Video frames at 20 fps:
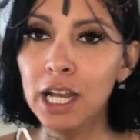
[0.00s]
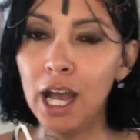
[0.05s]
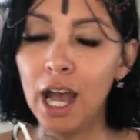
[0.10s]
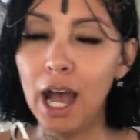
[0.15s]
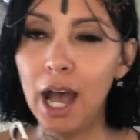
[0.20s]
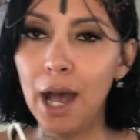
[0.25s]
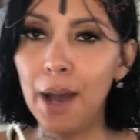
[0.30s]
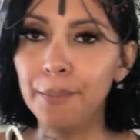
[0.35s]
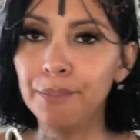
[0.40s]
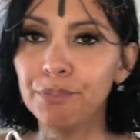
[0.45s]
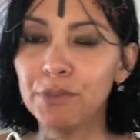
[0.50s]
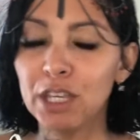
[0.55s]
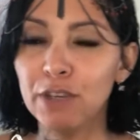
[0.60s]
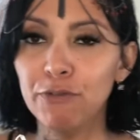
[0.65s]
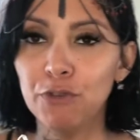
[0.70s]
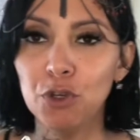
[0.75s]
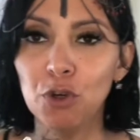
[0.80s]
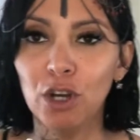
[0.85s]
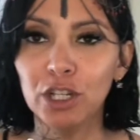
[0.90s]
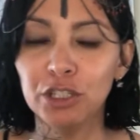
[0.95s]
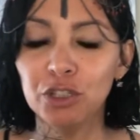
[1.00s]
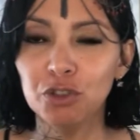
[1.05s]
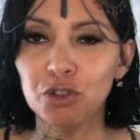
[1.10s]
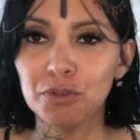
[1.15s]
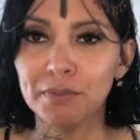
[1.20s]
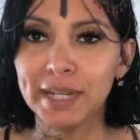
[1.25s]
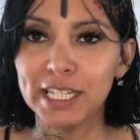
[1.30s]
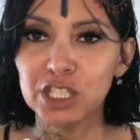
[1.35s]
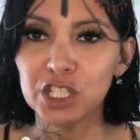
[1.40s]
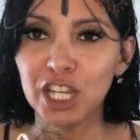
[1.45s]
Um, if you are new to
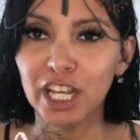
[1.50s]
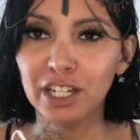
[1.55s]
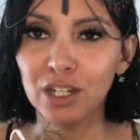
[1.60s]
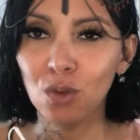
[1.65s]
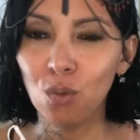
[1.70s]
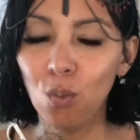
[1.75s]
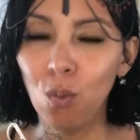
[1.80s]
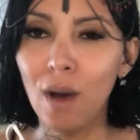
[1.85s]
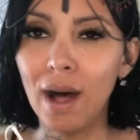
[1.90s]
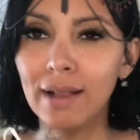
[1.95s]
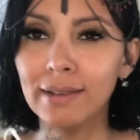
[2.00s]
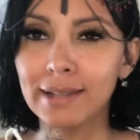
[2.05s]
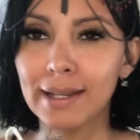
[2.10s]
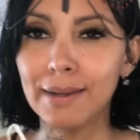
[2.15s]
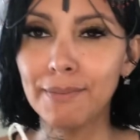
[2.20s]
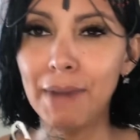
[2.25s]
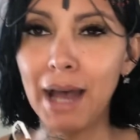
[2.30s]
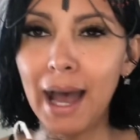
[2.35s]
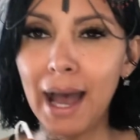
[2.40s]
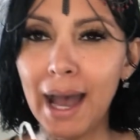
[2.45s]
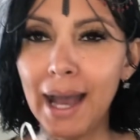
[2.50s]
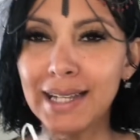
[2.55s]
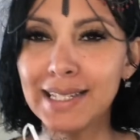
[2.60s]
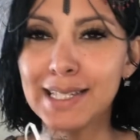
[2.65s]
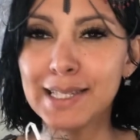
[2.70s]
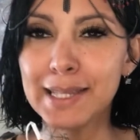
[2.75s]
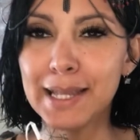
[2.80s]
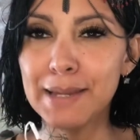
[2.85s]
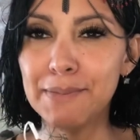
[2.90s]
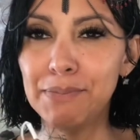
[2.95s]
my channel, welcome. Hi,
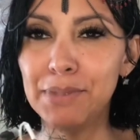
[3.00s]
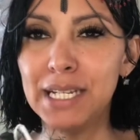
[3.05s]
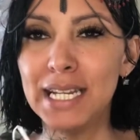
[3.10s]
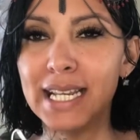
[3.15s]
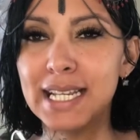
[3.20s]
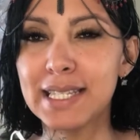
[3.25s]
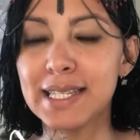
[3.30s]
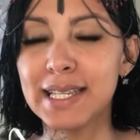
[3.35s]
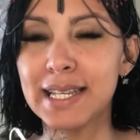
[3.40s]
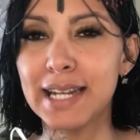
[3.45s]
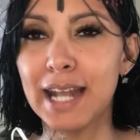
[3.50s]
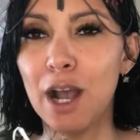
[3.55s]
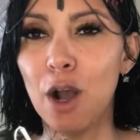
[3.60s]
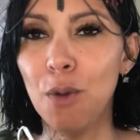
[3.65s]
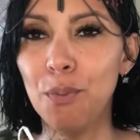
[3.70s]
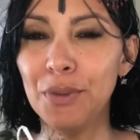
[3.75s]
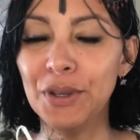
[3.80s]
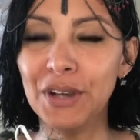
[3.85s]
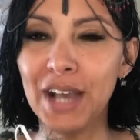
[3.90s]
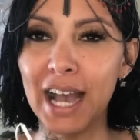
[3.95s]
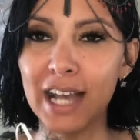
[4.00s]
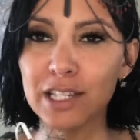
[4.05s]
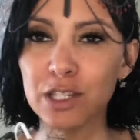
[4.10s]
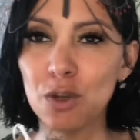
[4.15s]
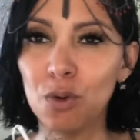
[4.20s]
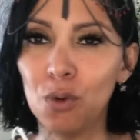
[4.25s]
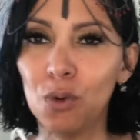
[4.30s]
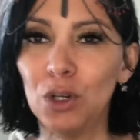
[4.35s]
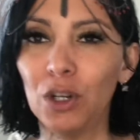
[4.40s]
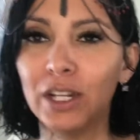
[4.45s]
stay blessed, and I hope you guys are
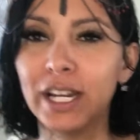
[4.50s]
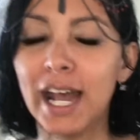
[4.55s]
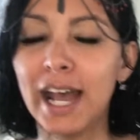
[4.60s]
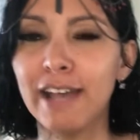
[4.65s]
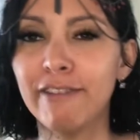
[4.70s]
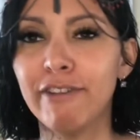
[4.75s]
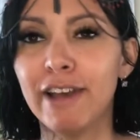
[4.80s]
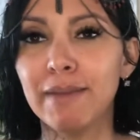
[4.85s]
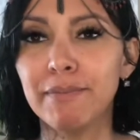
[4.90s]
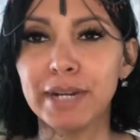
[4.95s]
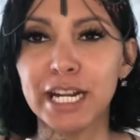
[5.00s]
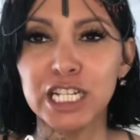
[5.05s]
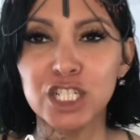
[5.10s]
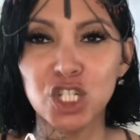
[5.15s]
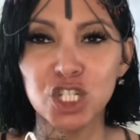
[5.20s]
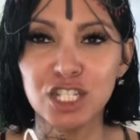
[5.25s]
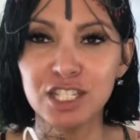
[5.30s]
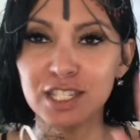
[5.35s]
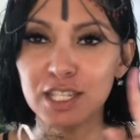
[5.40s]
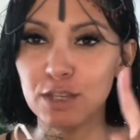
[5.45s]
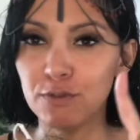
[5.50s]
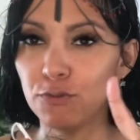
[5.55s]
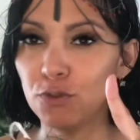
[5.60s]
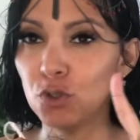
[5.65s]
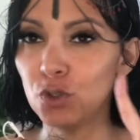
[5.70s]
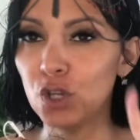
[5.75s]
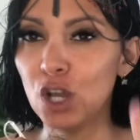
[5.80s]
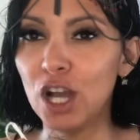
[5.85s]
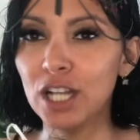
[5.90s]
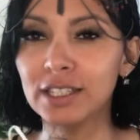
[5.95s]
all on high vibrations. If you're
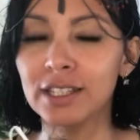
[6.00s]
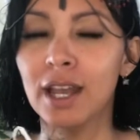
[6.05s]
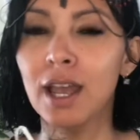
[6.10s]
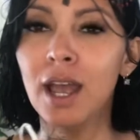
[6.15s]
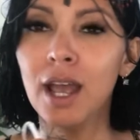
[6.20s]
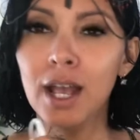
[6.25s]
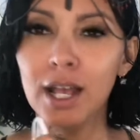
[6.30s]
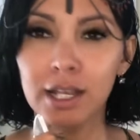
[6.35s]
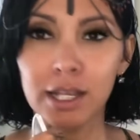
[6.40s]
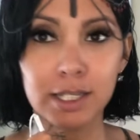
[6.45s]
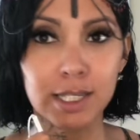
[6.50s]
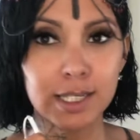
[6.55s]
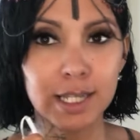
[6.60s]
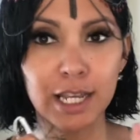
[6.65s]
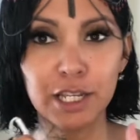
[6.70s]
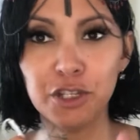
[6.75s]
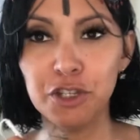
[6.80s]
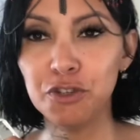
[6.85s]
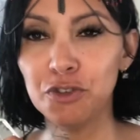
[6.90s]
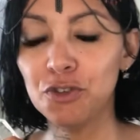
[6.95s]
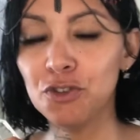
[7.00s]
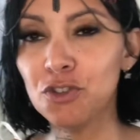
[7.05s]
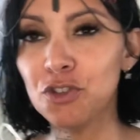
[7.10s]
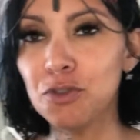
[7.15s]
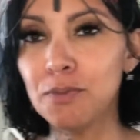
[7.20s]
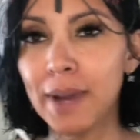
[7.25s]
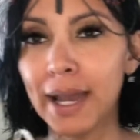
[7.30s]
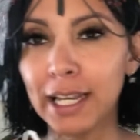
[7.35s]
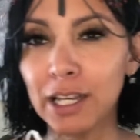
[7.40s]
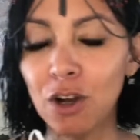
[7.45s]
not, stay tuned to
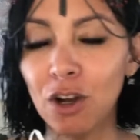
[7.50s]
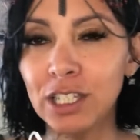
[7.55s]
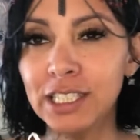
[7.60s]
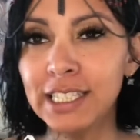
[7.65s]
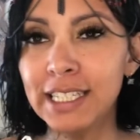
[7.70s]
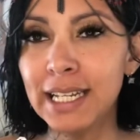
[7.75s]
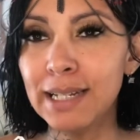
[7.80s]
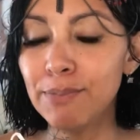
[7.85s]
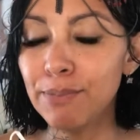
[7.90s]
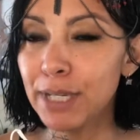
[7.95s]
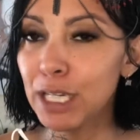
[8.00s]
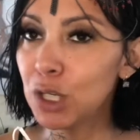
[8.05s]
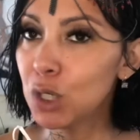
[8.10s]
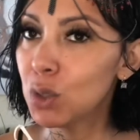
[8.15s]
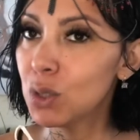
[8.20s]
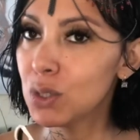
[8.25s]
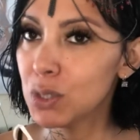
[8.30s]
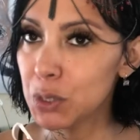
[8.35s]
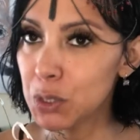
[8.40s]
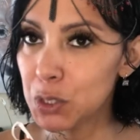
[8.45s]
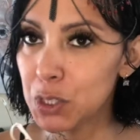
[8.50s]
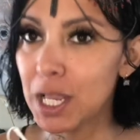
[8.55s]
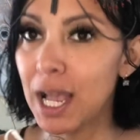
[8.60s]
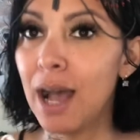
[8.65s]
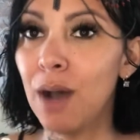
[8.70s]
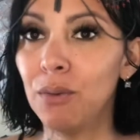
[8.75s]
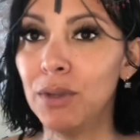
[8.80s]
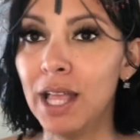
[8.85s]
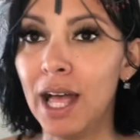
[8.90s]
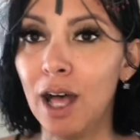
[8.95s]
my content because I
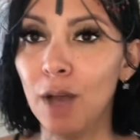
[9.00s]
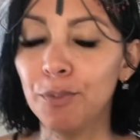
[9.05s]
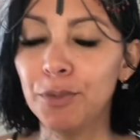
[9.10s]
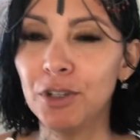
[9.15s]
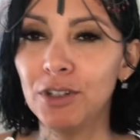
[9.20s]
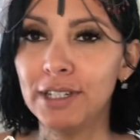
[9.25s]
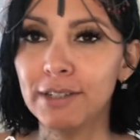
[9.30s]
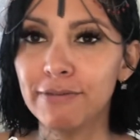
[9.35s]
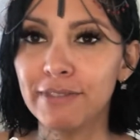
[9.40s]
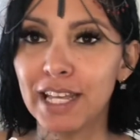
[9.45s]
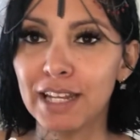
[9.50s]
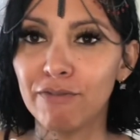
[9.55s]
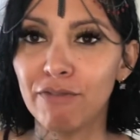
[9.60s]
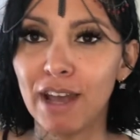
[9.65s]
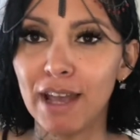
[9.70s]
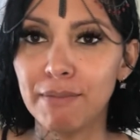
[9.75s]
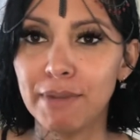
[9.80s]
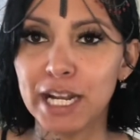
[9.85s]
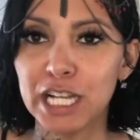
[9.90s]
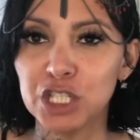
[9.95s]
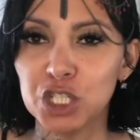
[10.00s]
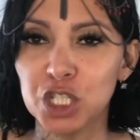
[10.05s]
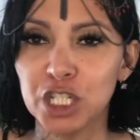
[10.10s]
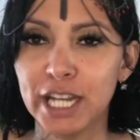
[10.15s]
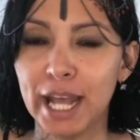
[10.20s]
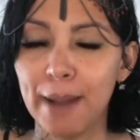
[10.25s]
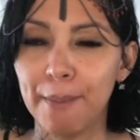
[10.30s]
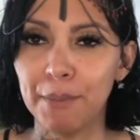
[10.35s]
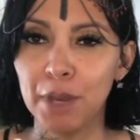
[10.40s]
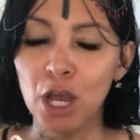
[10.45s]
will help you lift that vibration
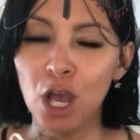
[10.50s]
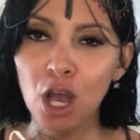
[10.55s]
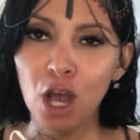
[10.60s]
up.